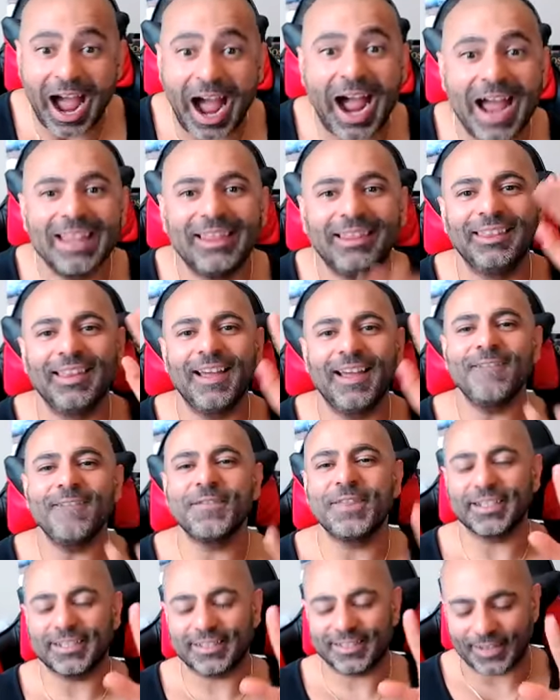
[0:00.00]
I
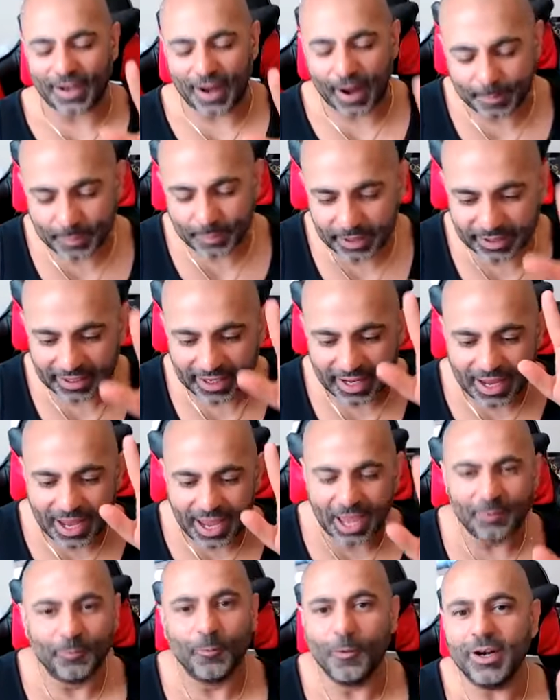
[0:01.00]
love this topic.
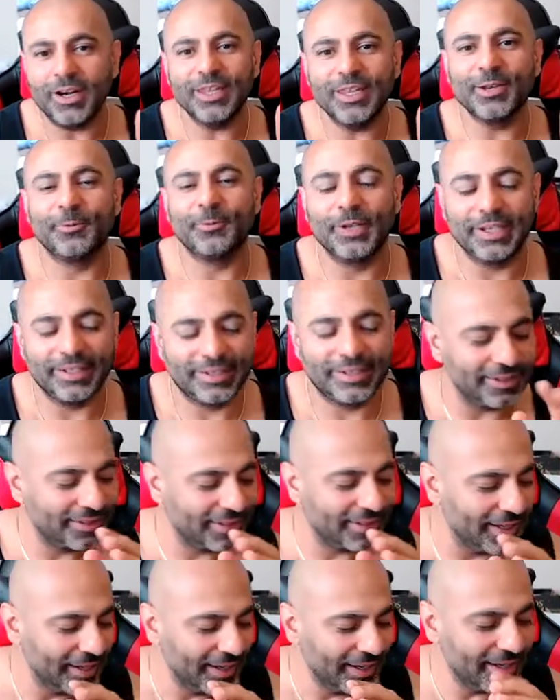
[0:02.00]
And one of the
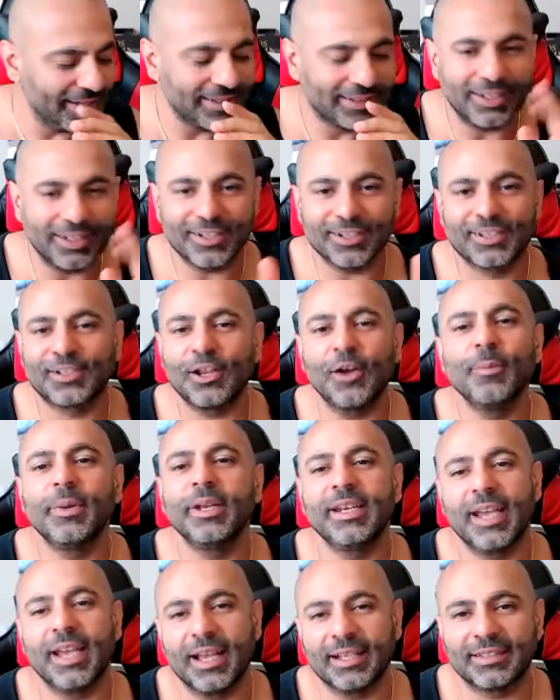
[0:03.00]
reasons is there are so
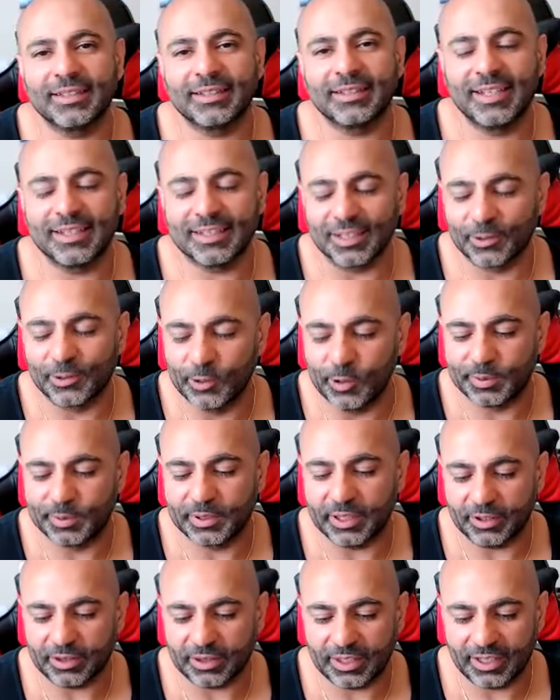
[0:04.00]
many esthetician groups
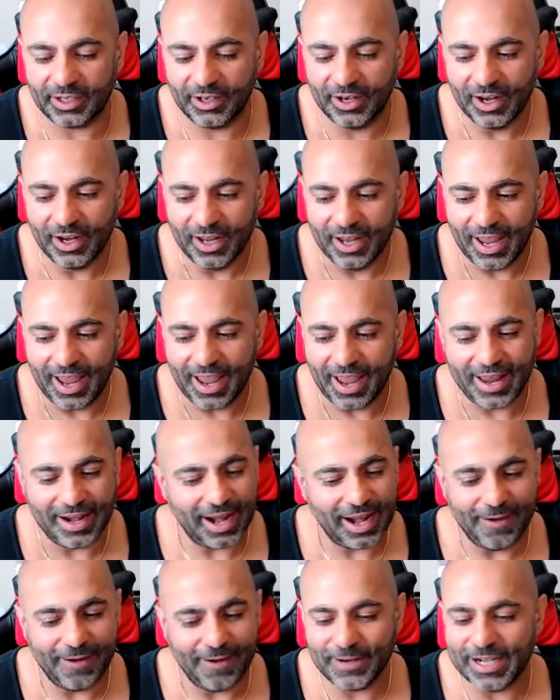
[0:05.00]
out there, and
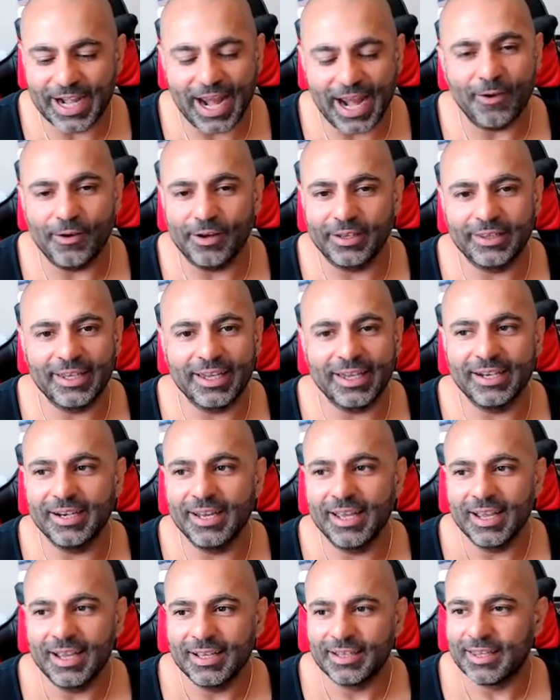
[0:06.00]
every now and
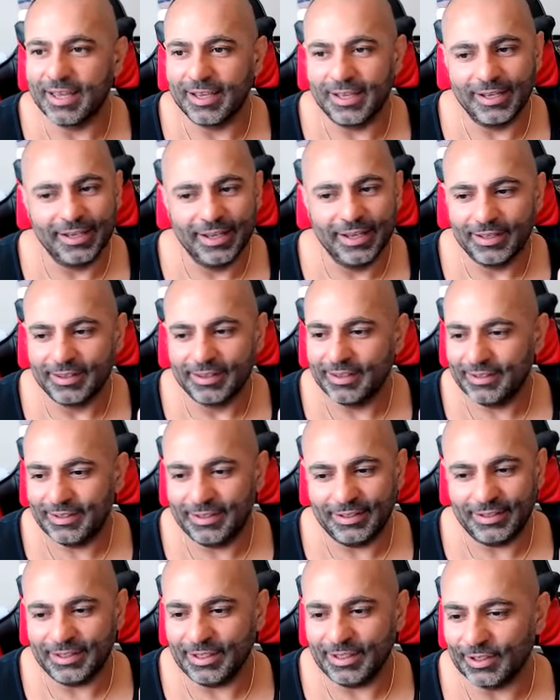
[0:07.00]
then, the
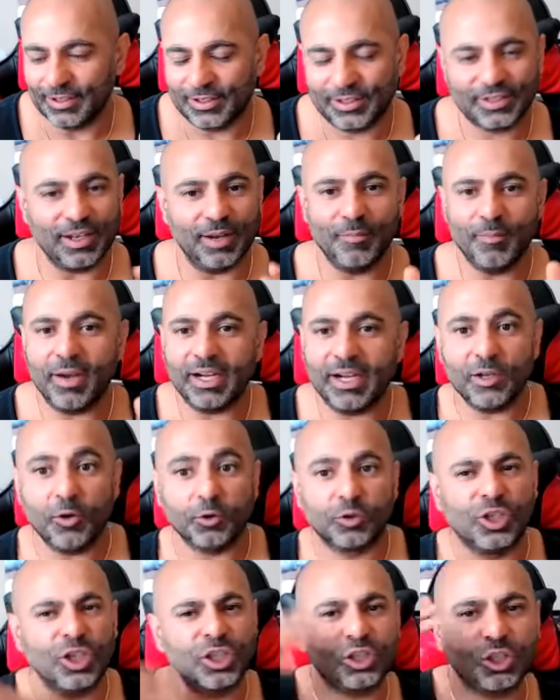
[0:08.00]
you know, somebody
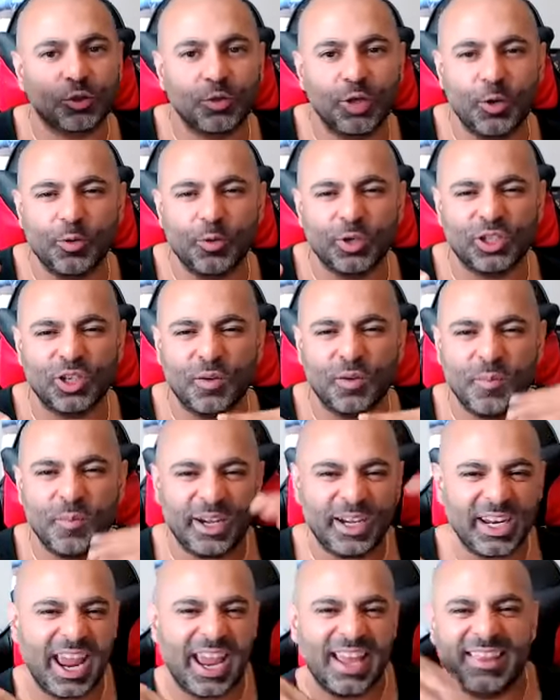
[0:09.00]
will disagree with
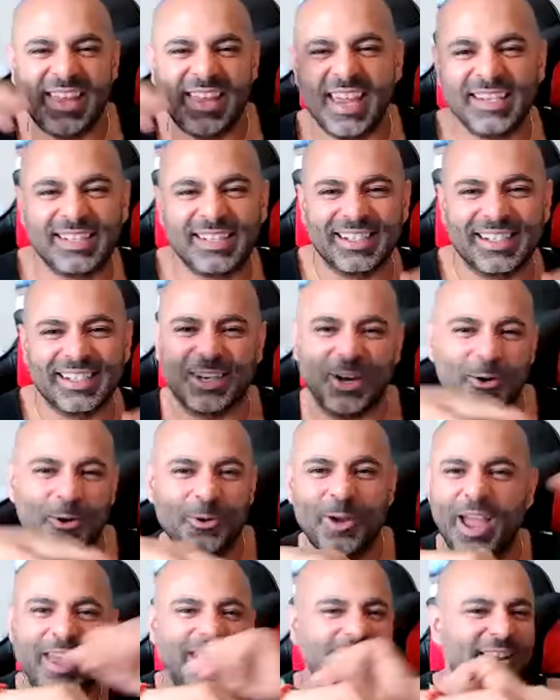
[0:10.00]
somebody and they just
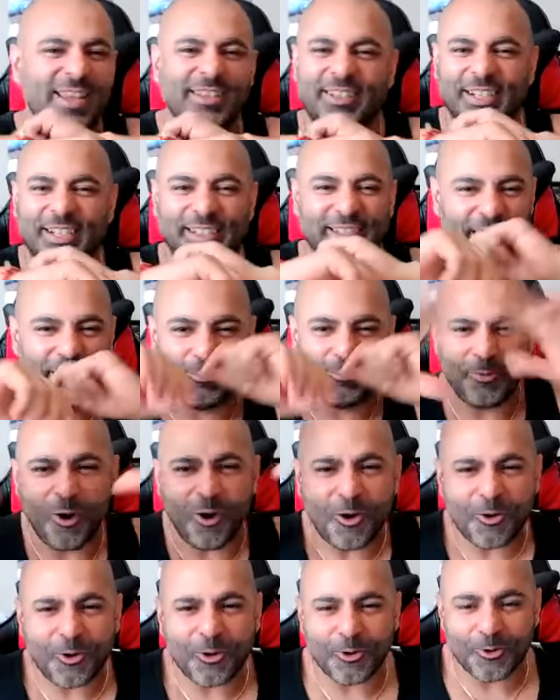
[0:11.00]
go, and it's just like,
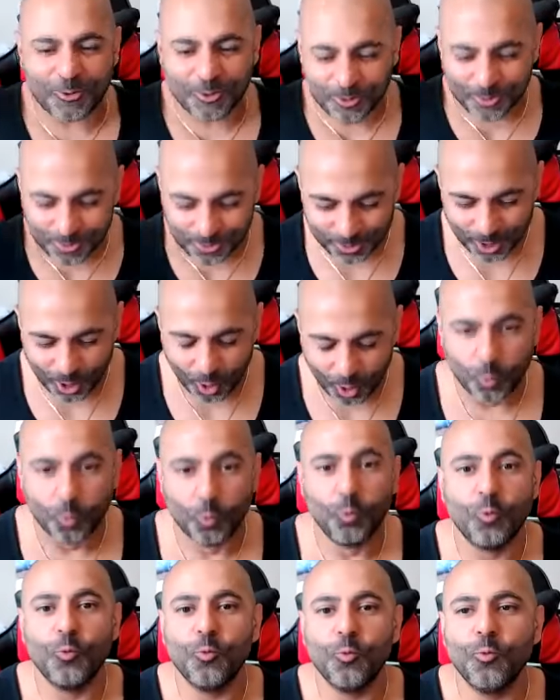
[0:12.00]
woo,
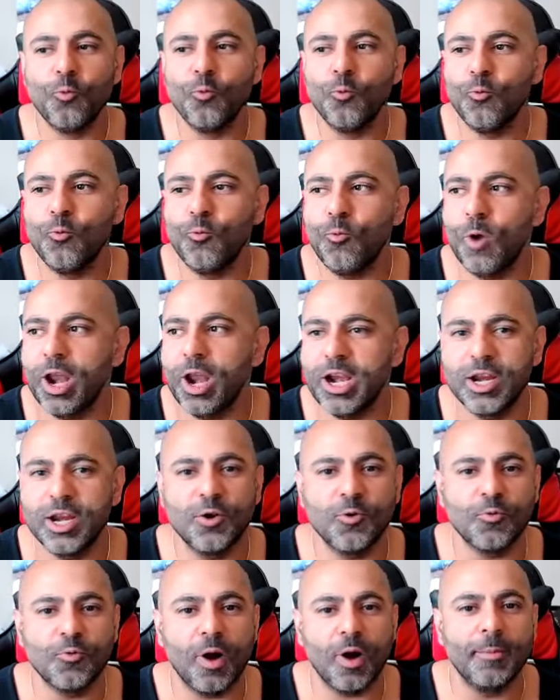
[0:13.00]
ready to
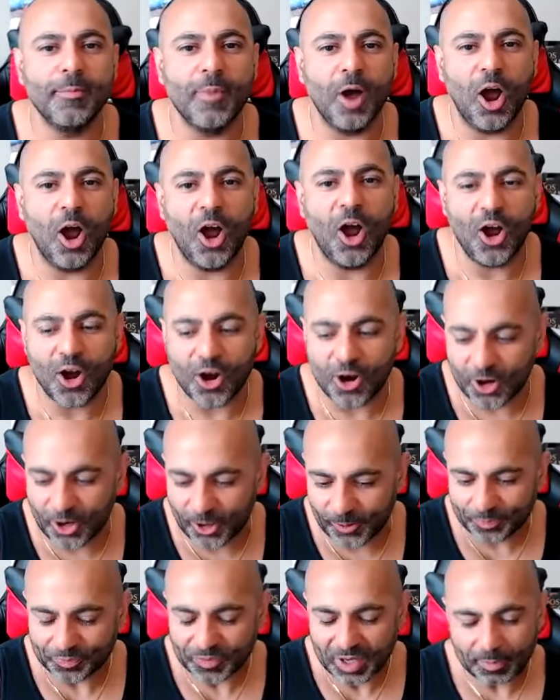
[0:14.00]

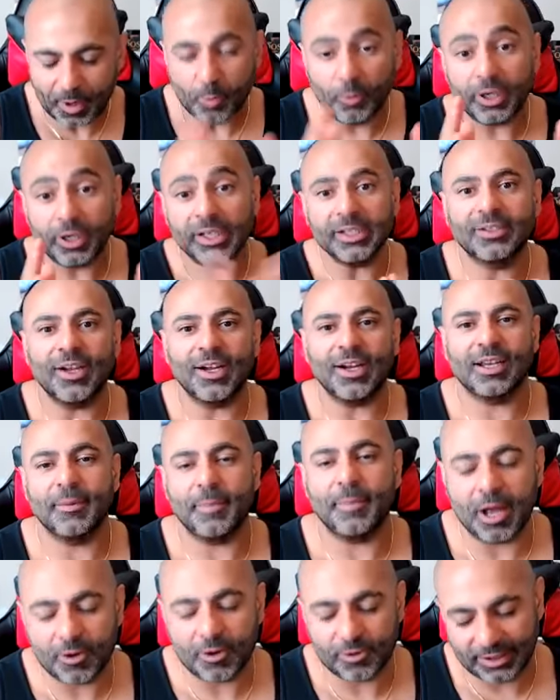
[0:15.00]
rumble. But we're going to talk
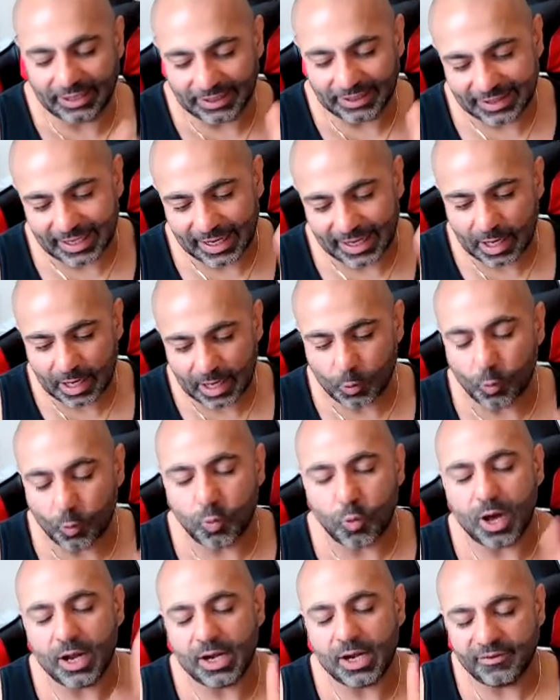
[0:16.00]
about today
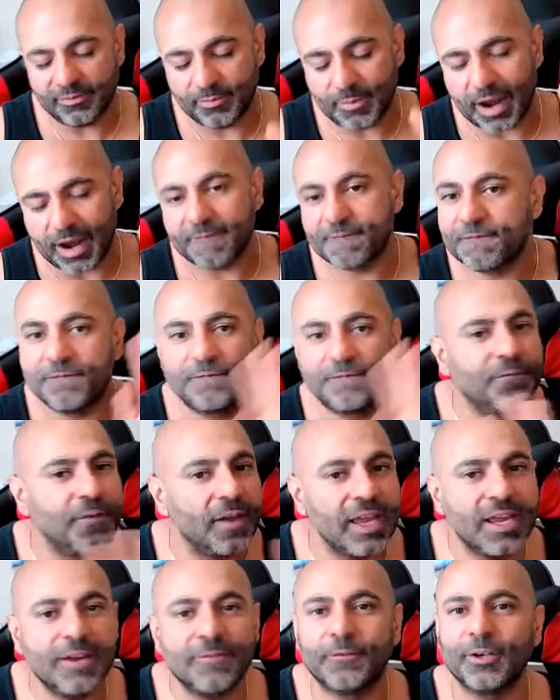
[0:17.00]
one of my
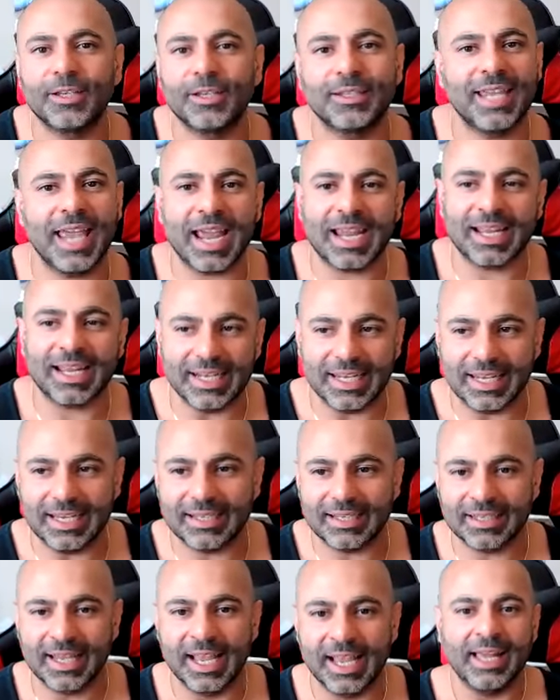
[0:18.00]
favorite
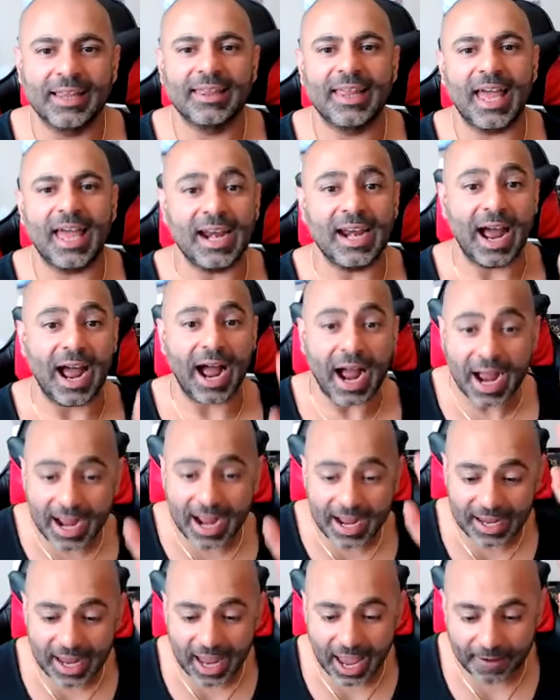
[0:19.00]
techniques that
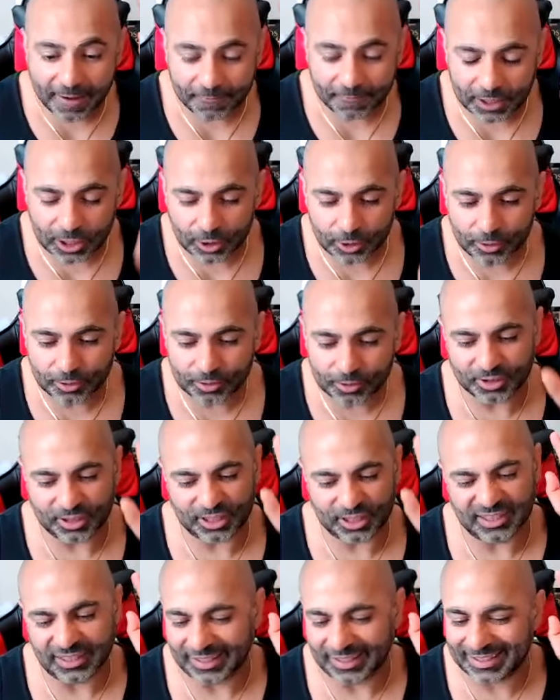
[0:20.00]
I have
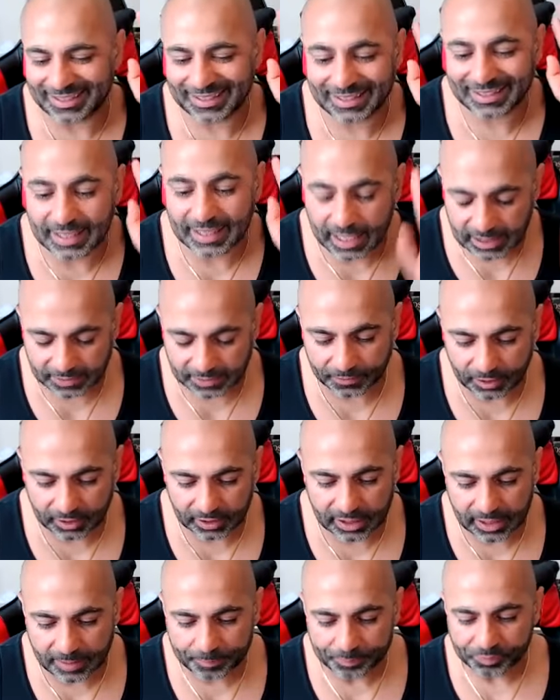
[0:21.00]
used
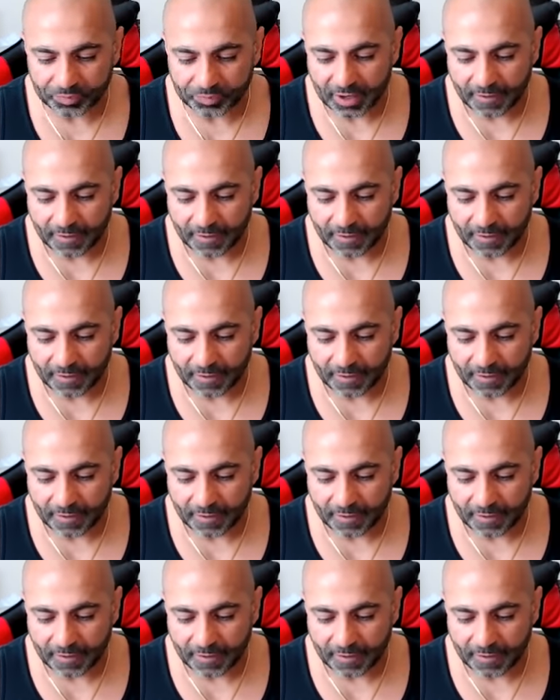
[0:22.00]
successfully